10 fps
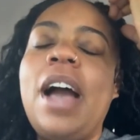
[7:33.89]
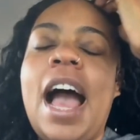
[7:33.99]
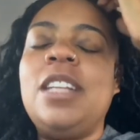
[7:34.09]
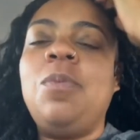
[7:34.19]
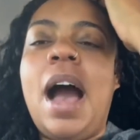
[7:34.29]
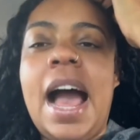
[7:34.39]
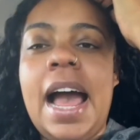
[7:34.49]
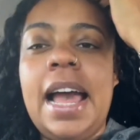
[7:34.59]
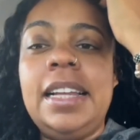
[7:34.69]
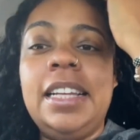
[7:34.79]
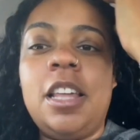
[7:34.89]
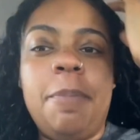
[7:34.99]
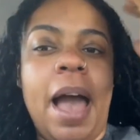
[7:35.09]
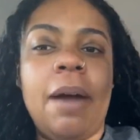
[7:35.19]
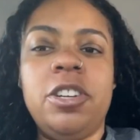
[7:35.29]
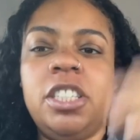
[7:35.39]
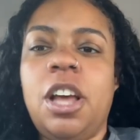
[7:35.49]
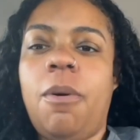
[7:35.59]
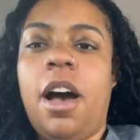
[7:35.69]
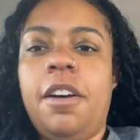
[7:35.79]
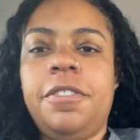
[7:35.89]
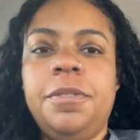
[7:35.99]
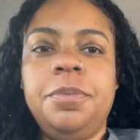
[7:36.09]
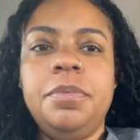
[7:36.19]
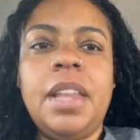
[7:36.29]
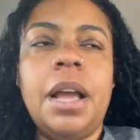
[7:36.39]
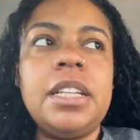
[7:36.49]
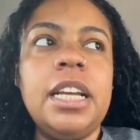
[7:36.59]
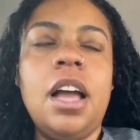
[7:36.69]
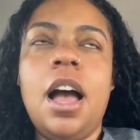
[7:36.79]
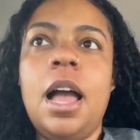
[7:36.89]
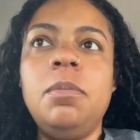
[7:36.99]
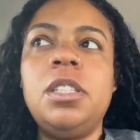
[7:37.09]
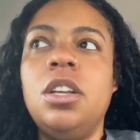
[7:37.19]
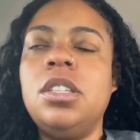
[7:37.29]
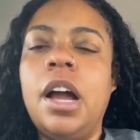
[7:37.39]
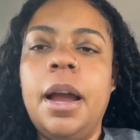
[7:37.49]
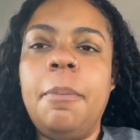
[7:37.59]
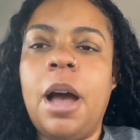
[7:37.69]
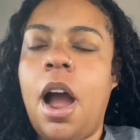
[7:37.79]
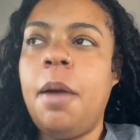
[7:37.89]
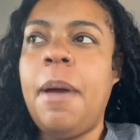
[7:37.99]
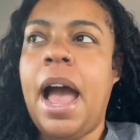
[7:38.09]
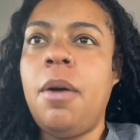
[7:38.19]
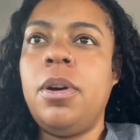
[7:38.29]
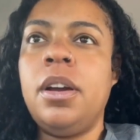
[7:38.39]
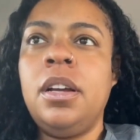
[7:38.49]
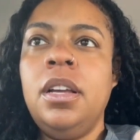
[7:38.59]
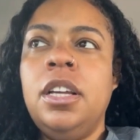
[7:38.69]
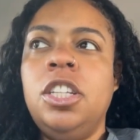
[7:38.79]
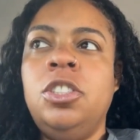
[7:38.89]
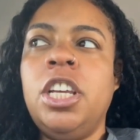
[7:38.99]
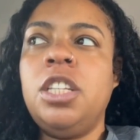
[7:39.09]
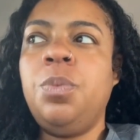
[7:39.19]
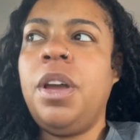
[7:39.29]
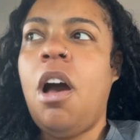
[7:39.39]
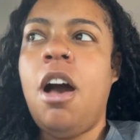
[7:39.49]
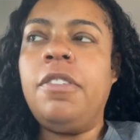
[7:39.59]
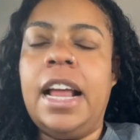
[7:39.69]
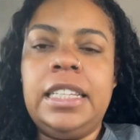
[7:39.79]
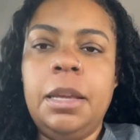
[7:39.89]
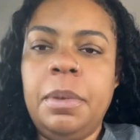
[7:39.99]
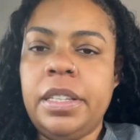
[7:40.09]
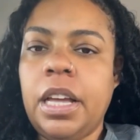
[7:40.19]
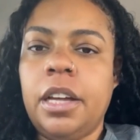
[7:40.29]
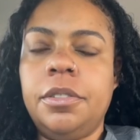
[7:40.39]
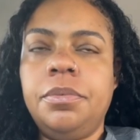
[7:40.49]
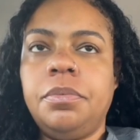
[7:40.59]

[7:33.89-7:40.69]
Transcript: guys, why did the power just go off? There's like, I'm so sorry, but our power just went off like 10 minutes ago.